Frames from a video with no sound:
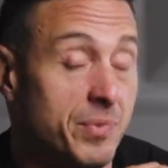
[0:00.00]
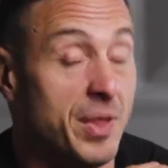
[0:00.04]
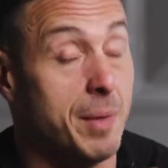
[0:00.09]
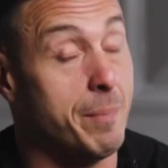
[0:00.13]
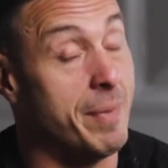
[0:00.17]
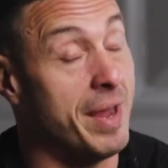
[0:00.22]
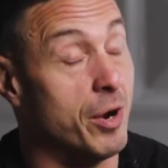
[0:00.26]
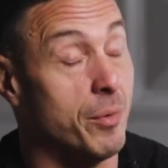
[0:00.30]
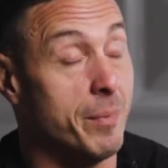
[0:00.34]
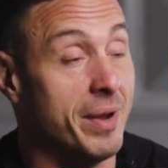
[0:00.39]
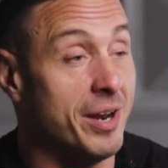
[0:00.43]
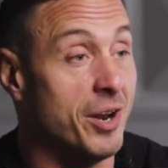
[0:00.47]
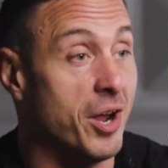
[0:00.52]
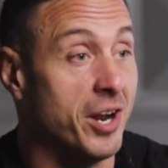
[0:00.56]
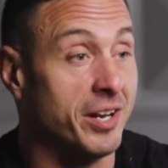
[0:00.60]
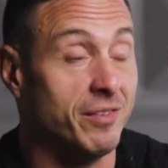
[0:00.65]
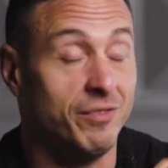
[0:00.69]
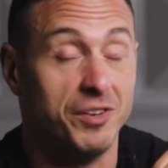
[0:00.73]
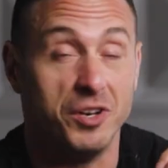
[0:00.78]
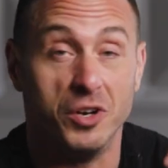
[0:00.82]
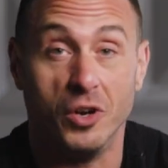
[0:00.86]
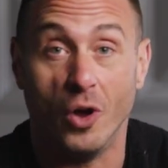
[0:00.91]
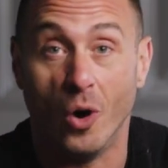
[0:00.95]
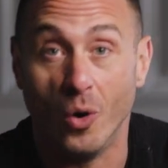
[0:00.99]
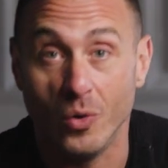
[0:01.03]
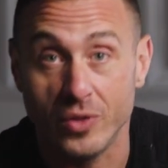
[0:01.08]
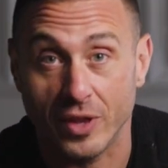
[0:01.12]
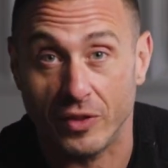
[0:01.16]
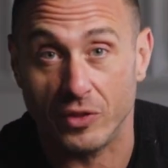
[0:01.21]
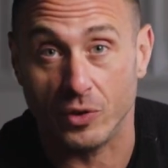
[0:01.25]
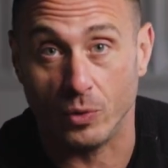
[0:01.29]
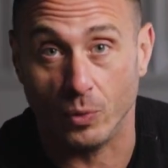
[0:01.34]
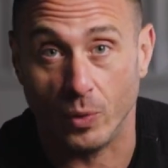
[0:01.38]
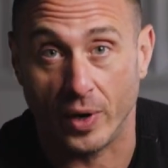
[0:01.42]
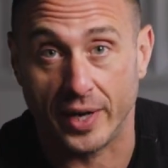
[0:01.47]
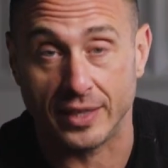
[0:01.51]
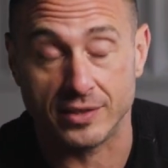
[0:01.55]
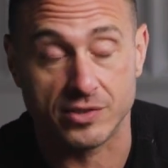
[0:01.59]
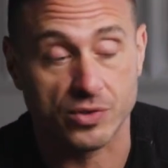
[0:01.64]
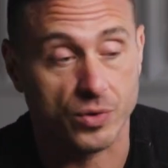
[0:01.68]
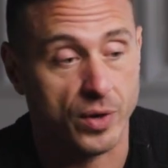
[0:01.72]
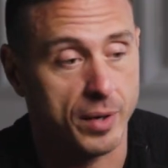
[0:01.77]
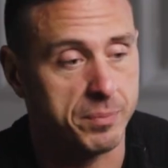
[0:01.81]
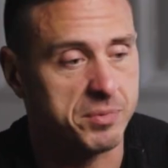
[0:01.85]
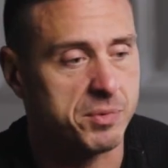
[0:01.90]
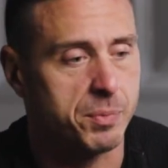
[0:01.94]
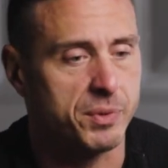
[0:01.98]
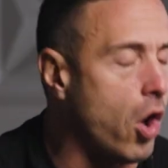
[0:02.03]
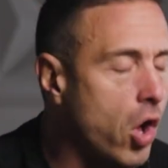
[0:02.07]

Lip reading: they may or may not even know that they're running scripts.